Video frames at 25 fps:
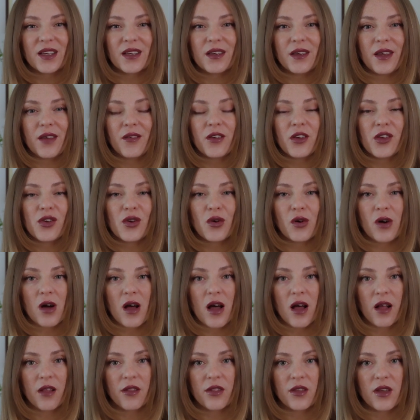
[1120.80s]
giving you a
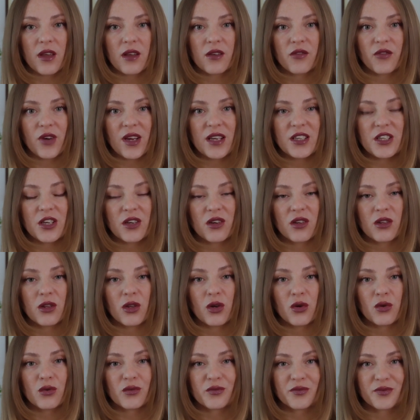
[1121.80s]
healthy and radiant
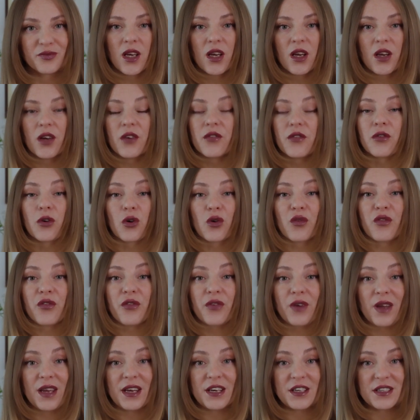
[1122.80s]
glow. For
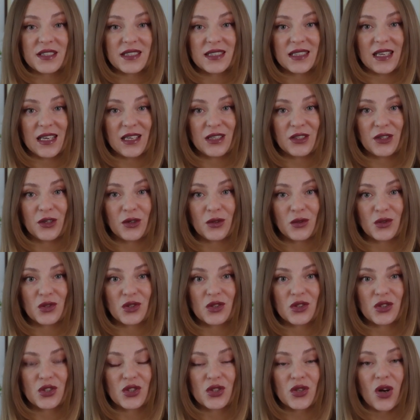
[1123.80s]
fair skin
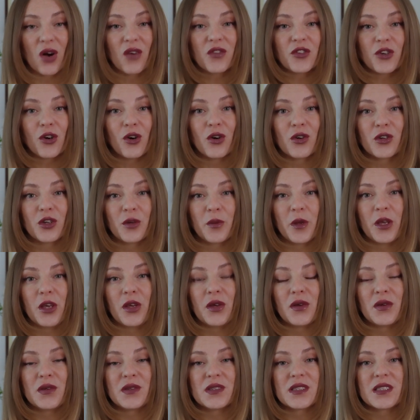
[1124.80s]
tones, soft autumn
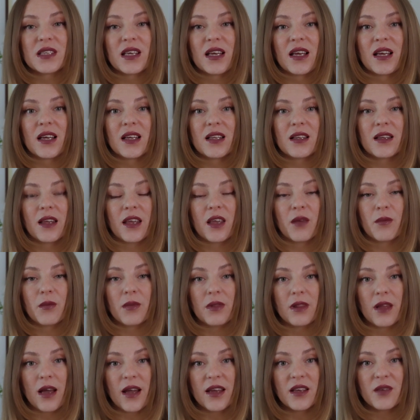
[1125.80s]
hues like
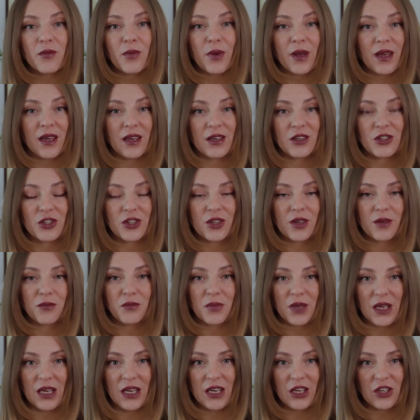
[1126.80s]
light beige,
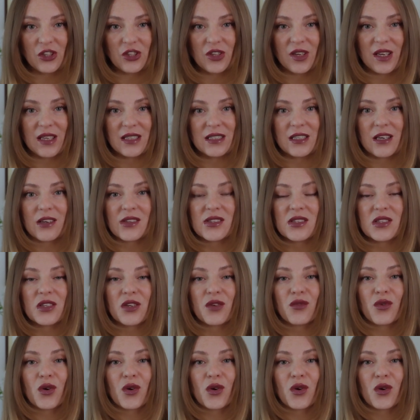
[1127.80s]
peach, and dusty